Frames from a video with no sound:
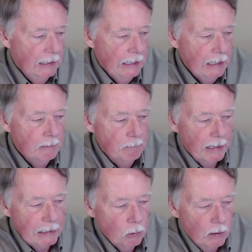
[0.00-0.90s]
and
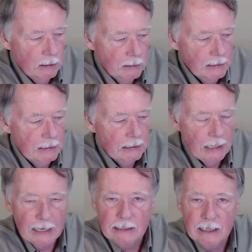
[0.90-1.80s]
by quality, and,
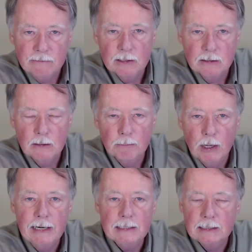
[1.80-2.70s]
and gives us a
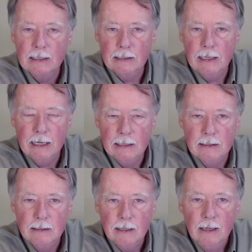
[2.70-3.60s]
price and,
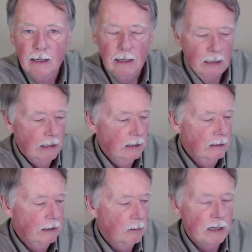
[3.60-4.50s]
and uh,
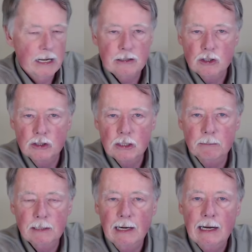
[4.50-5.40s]
a
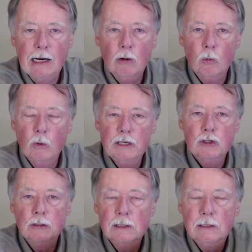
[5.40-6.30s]
relationship to how we
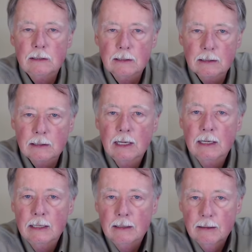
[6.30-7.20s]
should
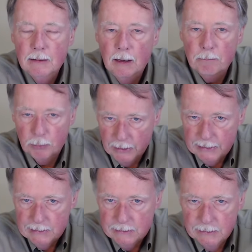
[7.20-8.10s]
uh,
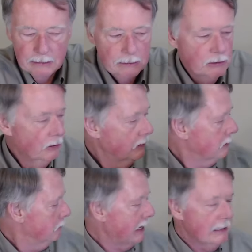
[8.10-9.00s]
appraise these. So
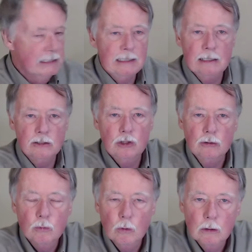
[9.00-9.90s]
this magazine is
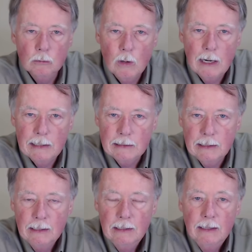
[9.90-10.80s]
used worldwide
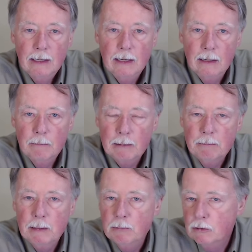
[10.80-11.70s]
uh, by
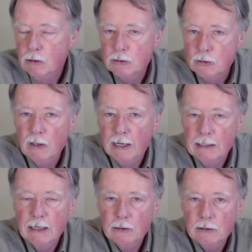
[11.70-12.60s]
people just trying
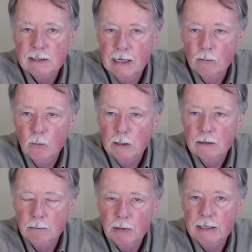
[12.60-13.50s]
to understand what
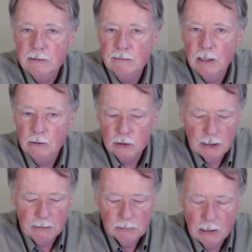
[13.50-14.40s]
the price of colored
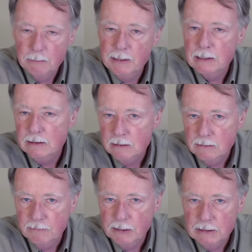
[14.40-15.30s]
gems are, because it's a
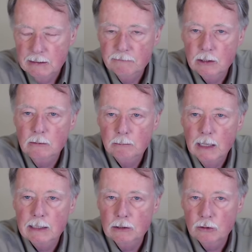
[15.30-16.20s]
very difficult
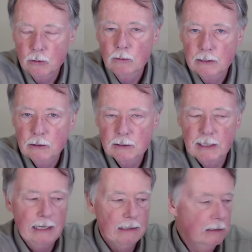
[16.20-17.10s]
market to
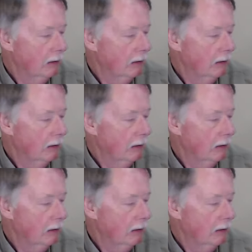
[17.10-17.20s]
understand.